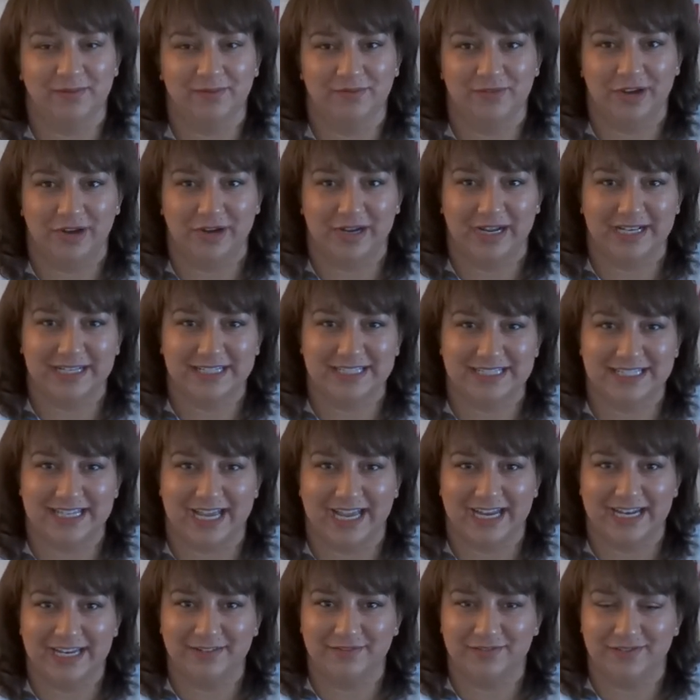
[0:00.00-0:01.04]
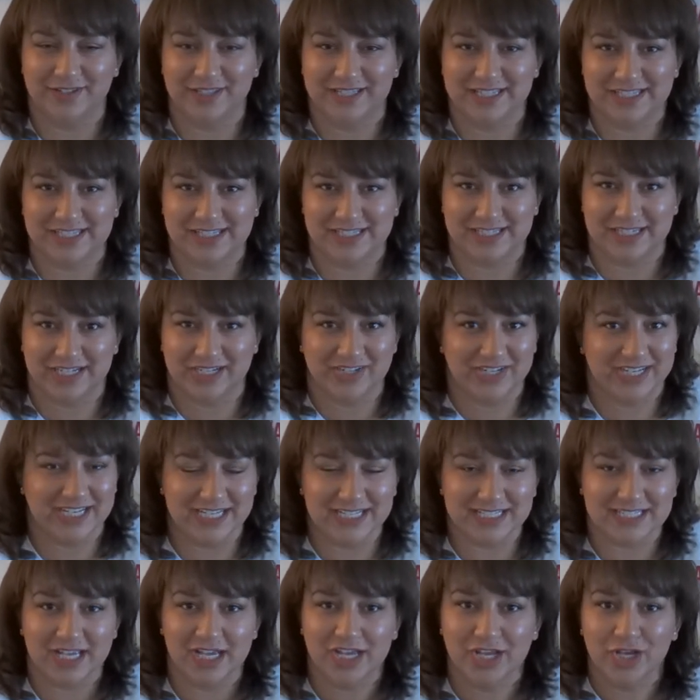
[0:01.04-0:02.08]
I'm very excited for this
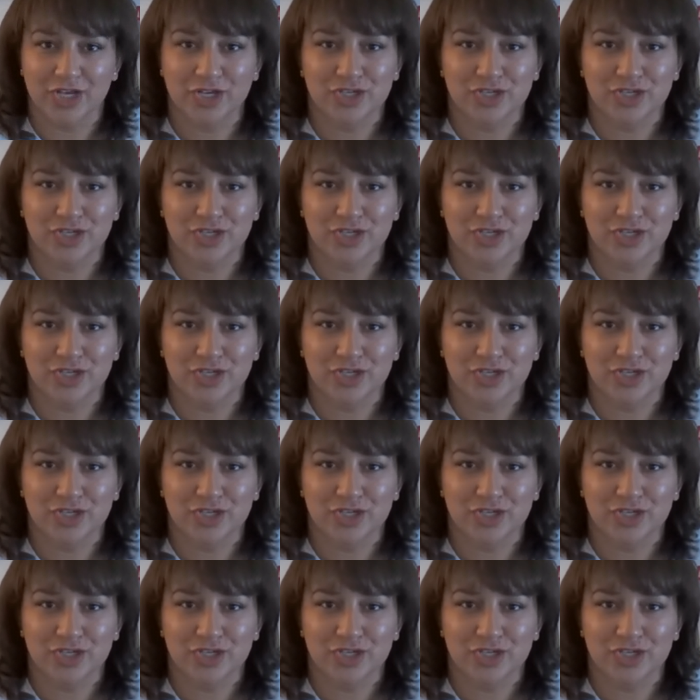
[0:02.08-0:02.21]
series.